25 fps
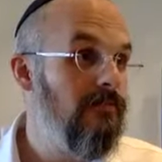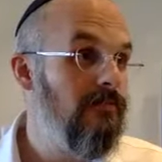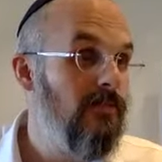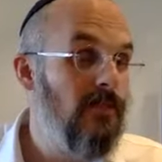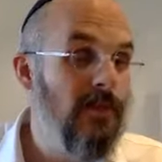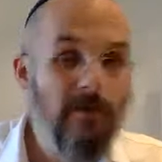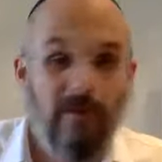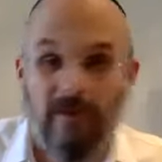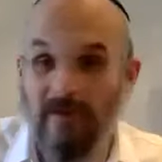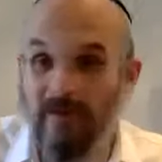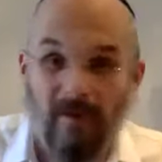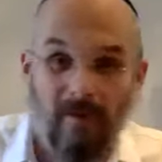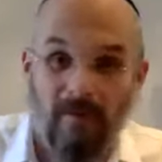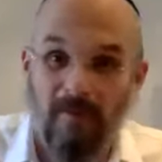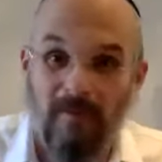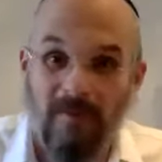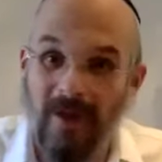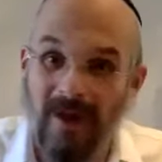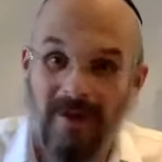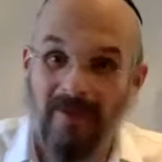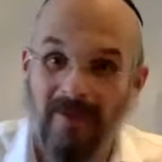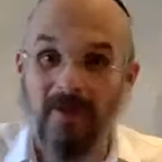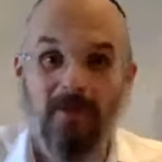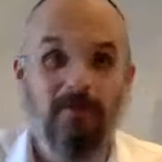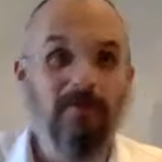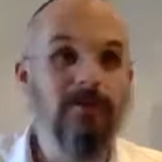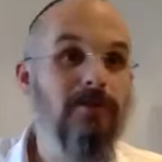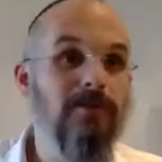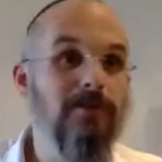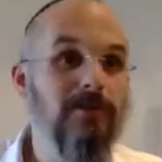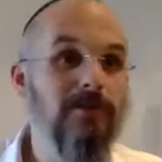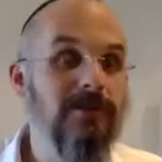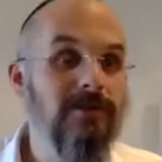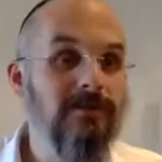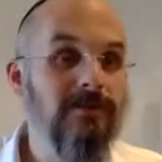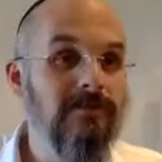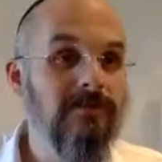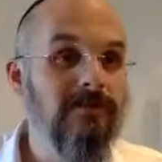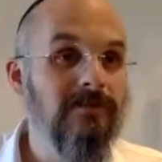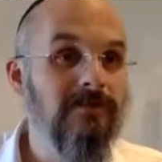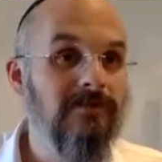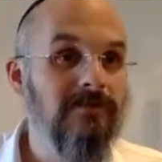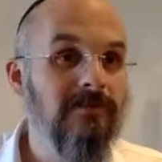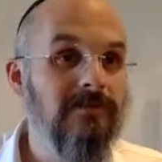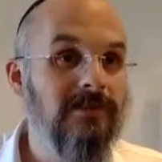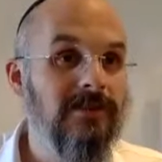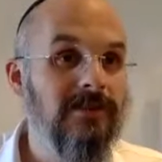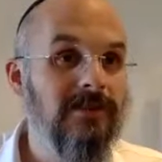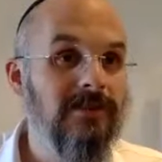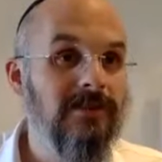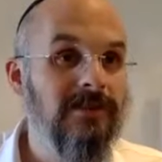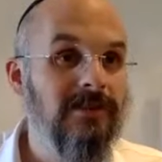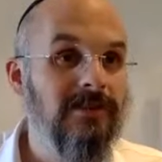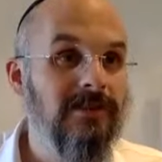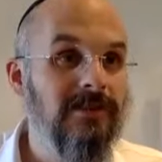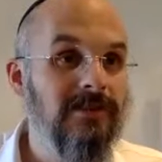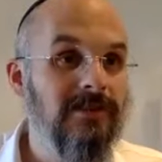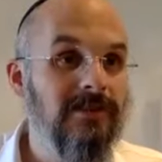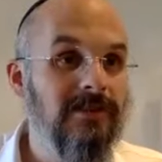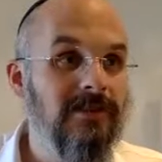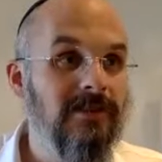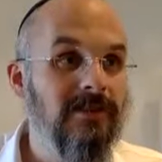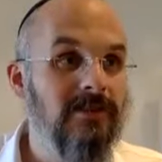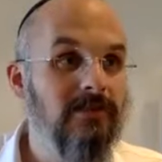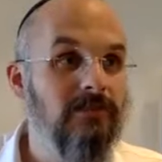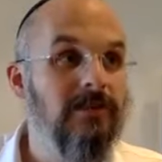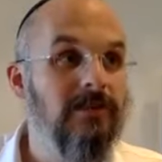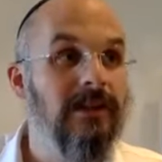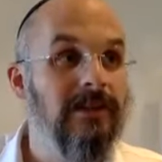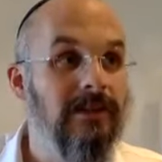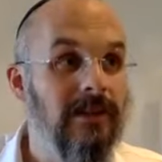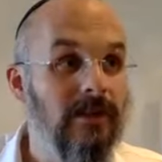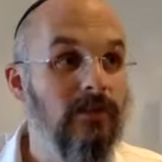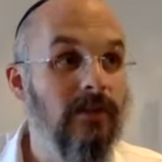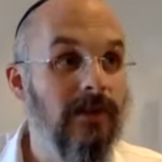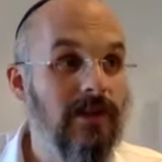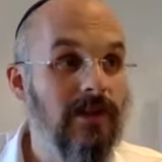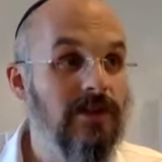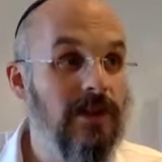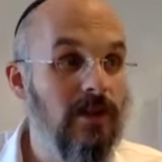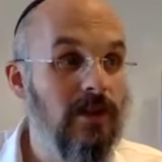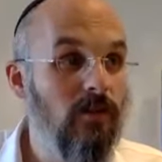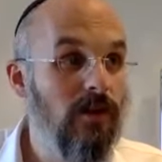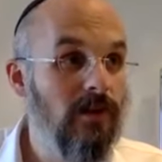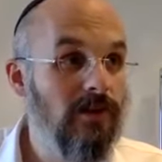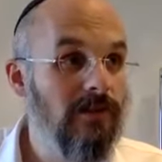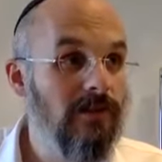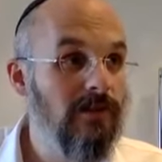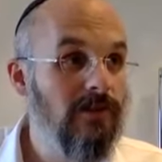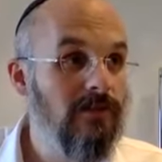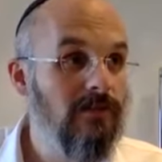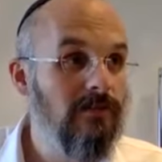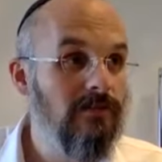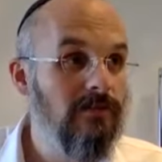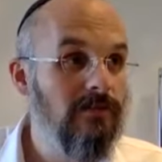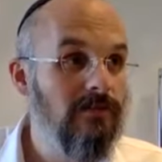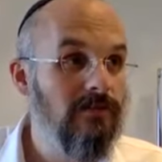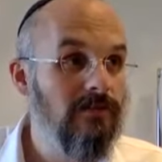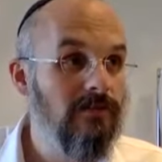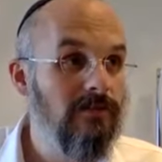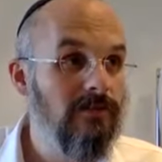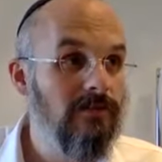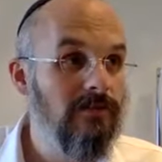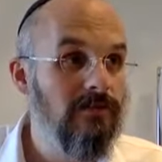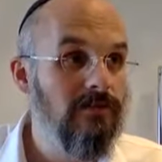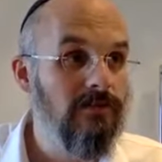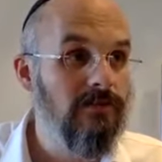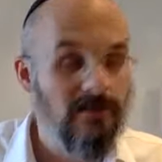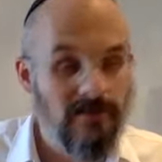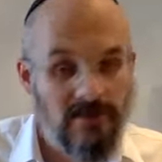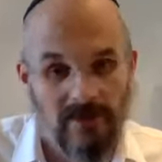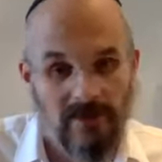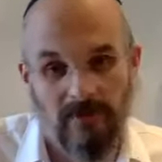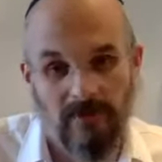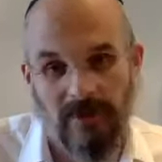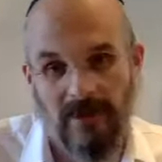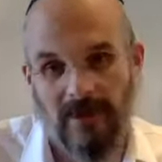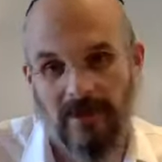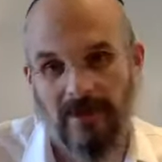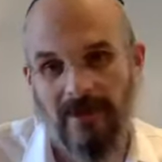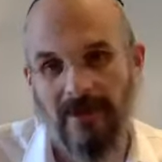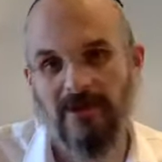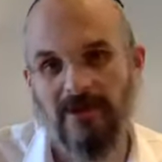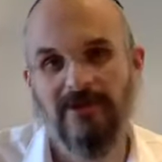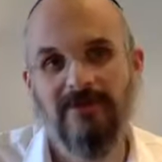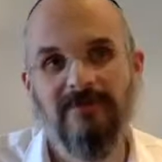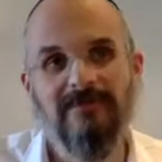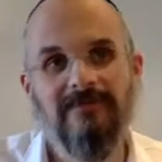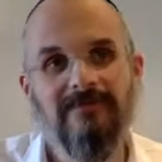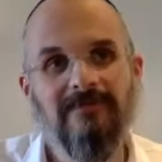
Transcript: even if I'm not in the mood, but I did what Hashem wanted, so I made a connection.